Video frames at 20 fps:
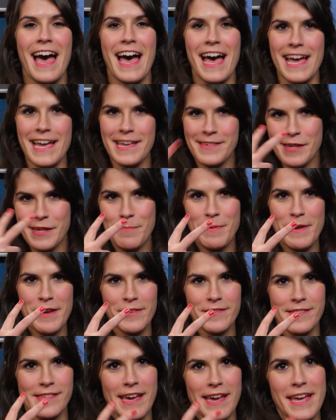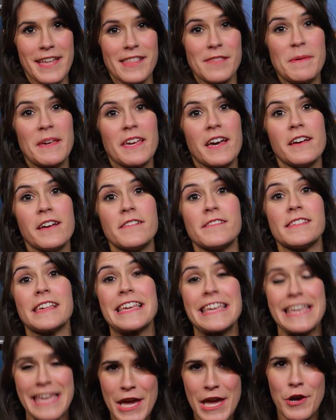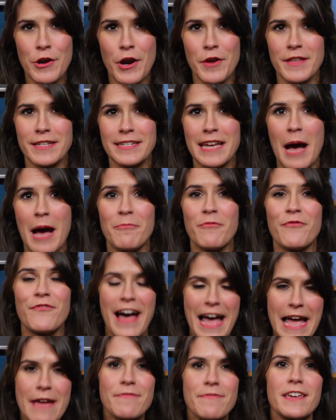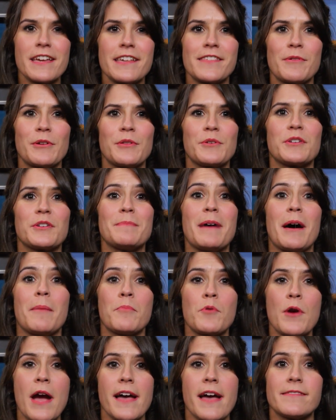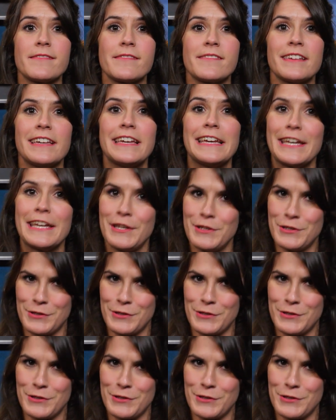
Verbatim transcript: Eyes up here, science, because here are the top five things we learned about breasts in